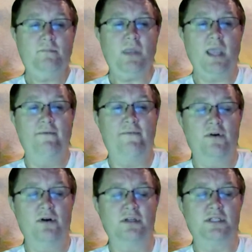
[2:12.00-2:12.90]
At
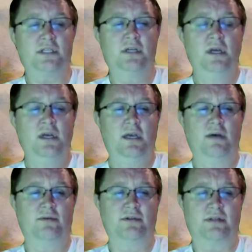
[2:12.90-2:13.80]
first, it
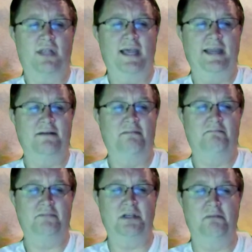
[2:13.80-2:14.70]
was like
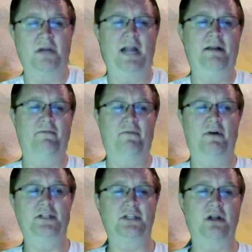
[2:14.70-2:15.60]
some kind of
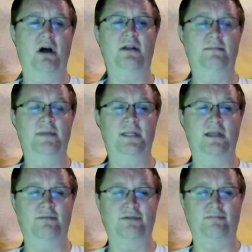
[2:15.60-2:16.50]
French document
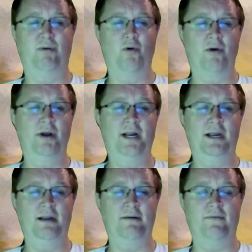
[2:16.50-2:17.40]
that was boring
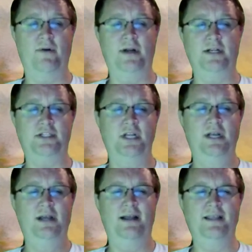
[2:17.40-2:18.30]
in French,
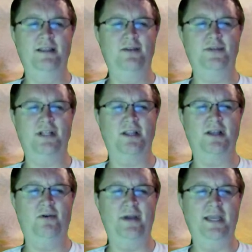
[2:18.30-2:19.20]
and then there was a
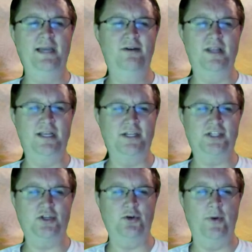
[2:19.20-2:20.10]
little English
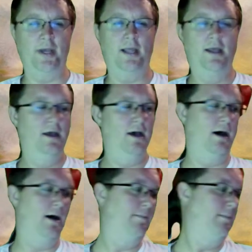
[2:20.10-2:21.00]
to it.
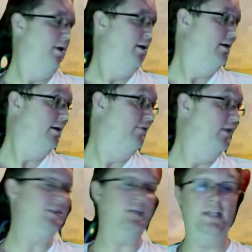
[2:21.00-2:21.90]
Um,
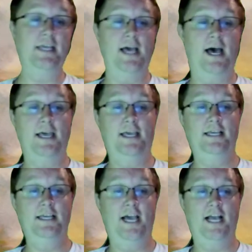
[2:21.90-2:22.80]
eventually,
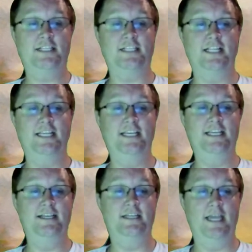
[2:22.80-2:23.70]
I
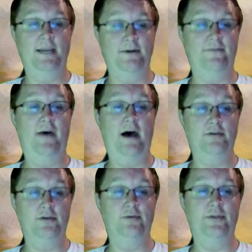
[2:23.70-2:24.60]
actually came to
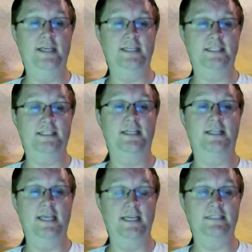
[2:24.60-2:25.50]
value these
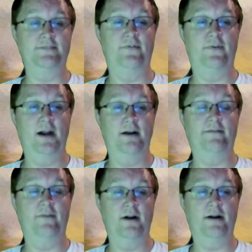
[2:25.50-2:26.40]
things very,
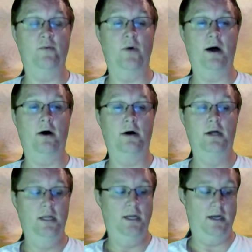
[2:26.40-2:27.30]
very well.
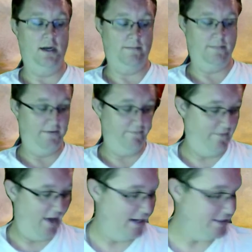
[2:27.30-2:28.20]
Um, in
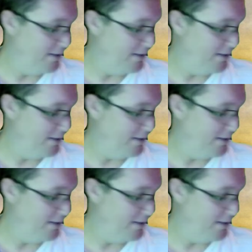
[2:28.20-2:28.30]
fact, I